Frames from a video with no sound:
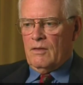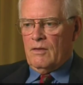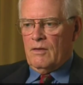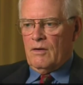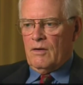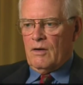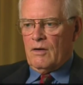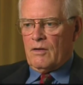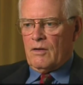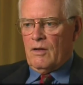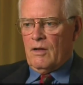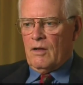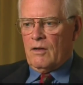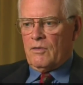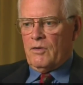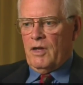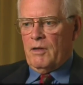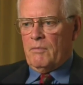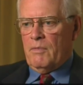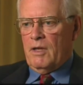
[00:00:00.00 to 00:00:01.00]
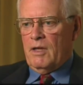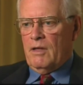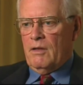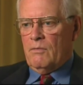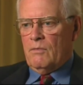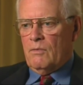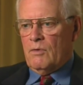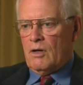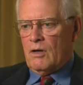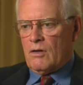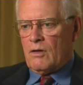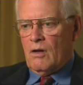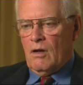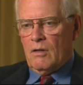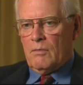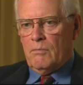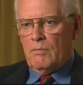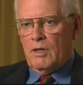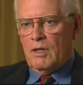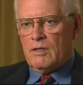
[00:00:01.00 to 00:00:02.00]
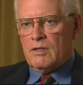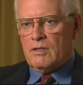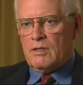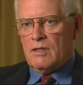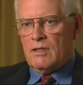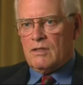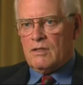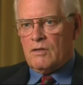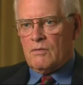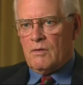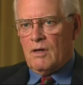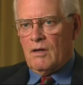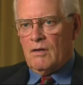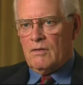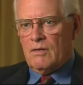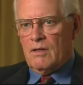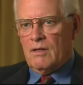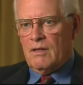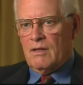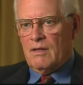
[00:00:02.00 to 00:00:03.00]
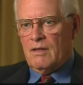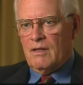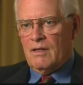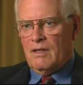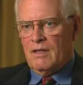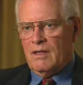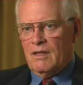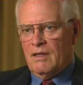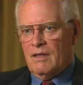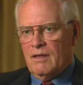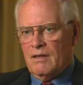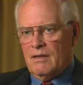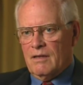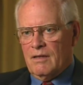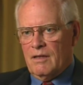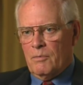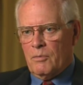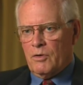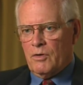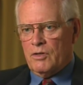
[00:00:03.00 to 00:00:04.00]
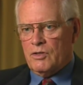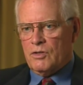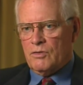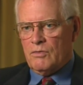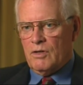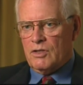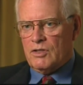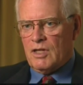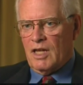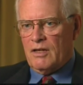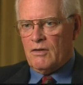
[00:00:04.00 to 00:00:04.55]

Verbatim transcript: there are a great many what are called myths that surround the uh, immigration question.